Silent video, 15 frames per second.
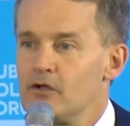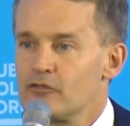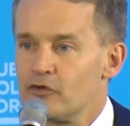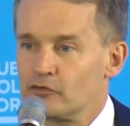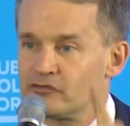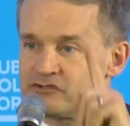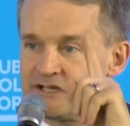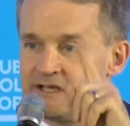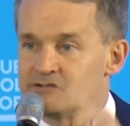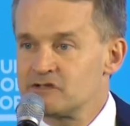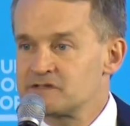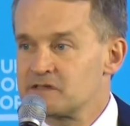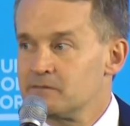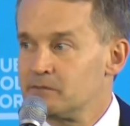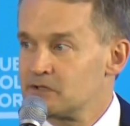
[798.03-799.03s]
Those
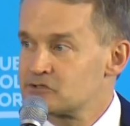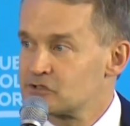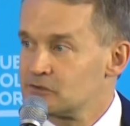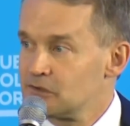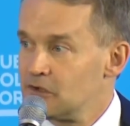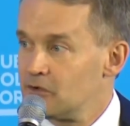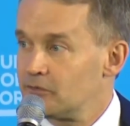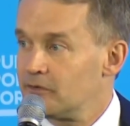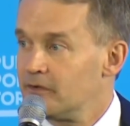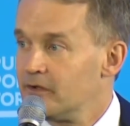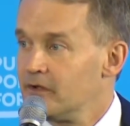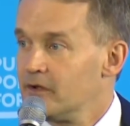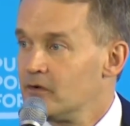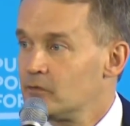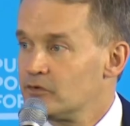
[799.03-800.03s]
changes in the budget alone.
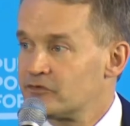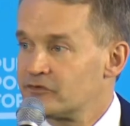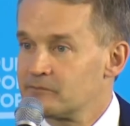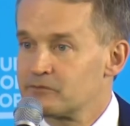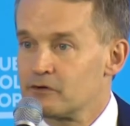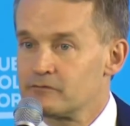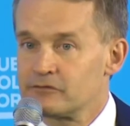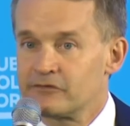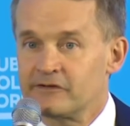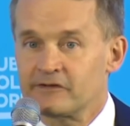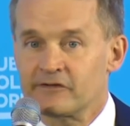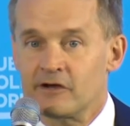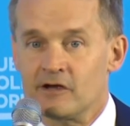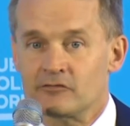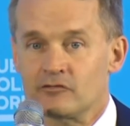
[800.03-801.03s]
We skipped over
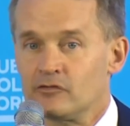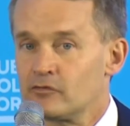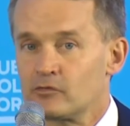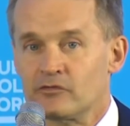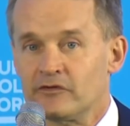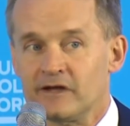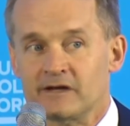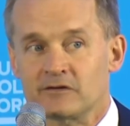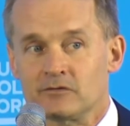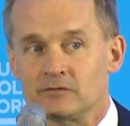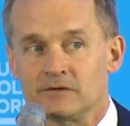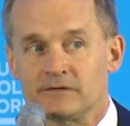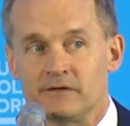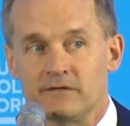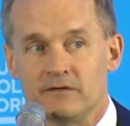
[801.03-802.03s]
6 countries, we're second
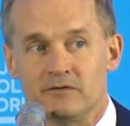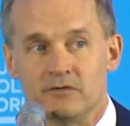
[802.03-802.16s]
only to the